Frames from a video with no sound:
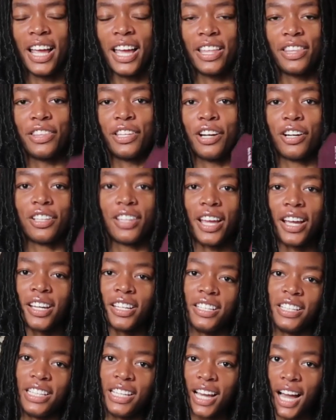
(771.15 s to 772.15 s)
and they're like a
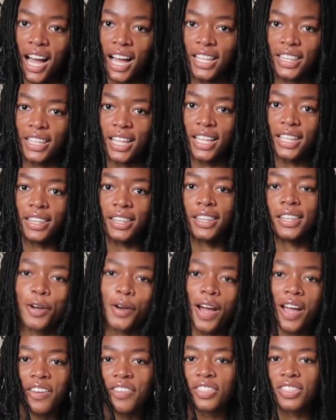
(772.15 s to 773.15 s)
knee-high length, so
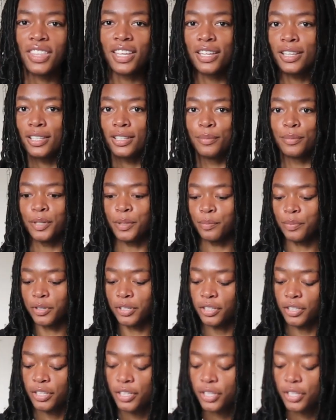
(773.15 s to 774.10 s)
I think it'll be pretty